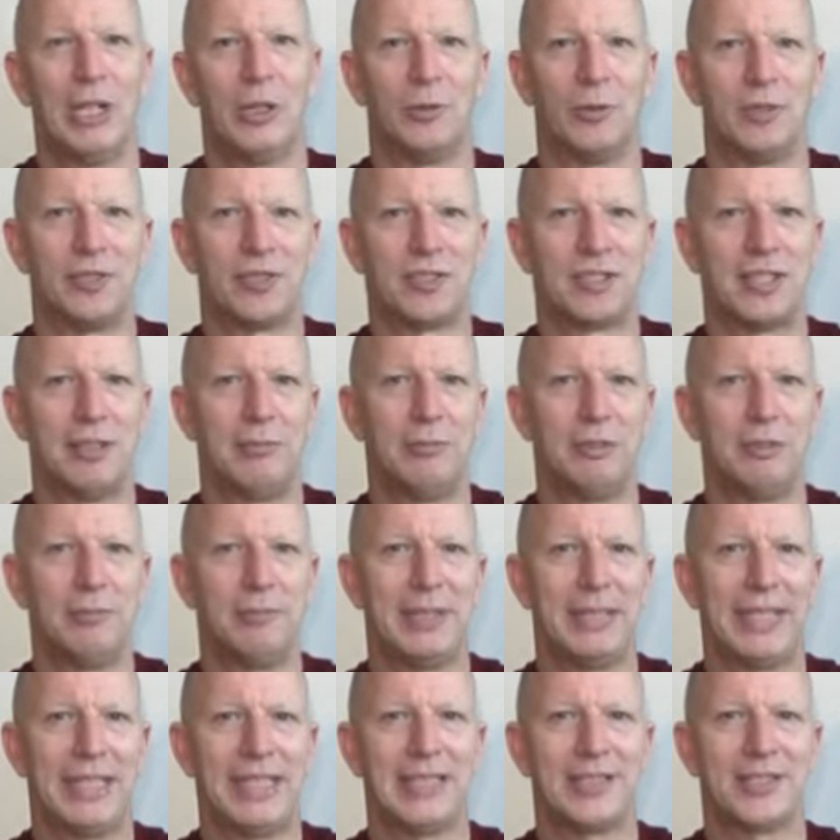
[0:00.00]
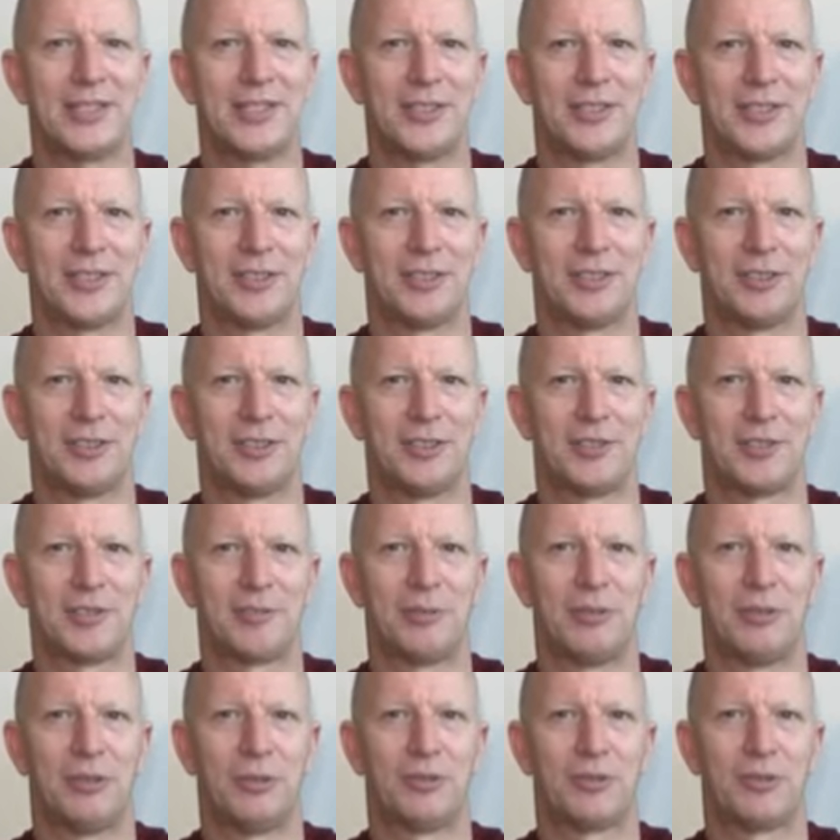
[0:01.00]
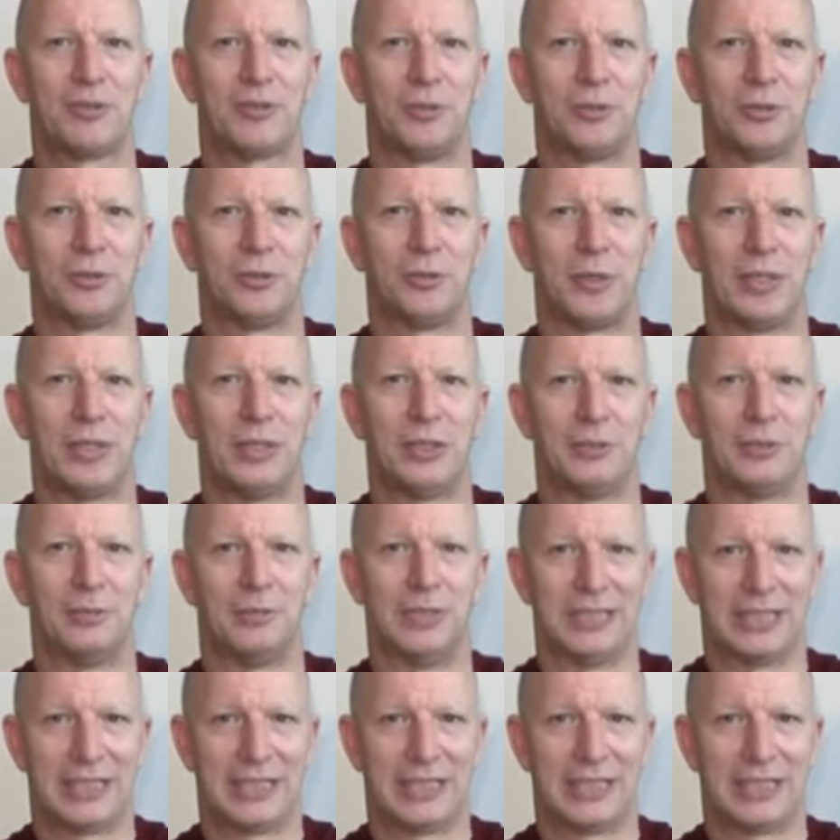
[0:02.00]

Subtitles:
When someone passes into the spiritual realm,